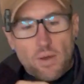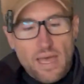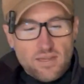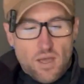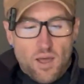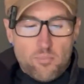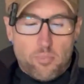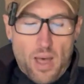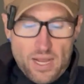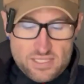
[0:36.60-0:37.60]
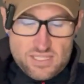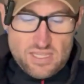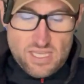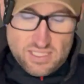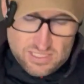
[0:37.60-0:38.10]
go ahead and unbox
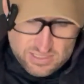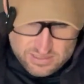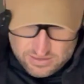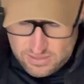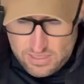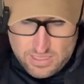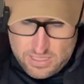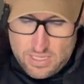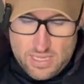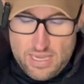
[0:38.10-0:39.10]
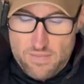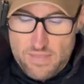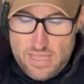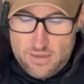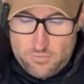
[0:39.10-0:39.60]
this,
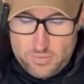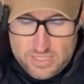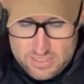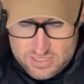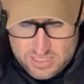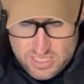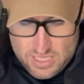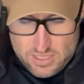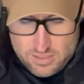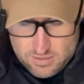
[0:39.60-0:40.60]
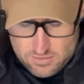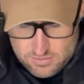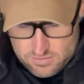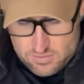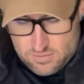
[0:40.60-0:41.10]
and then we can see
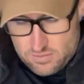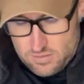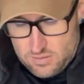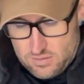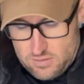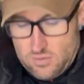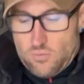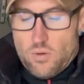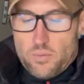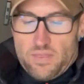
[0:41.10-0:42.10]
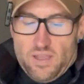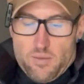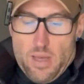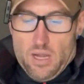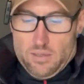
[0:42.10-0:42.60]
what we think
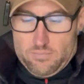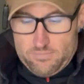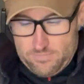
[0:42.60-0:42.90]
about it.